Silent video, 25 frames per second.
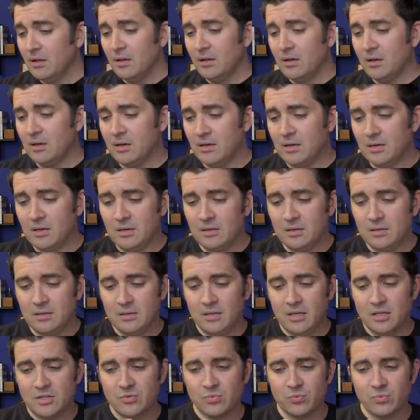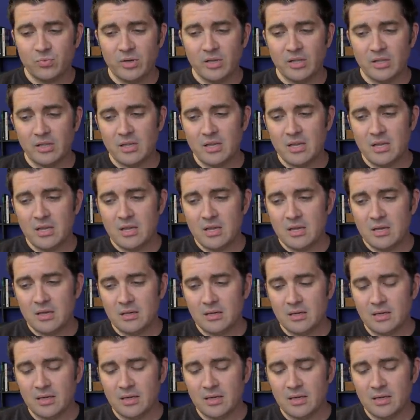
Uh, it's really,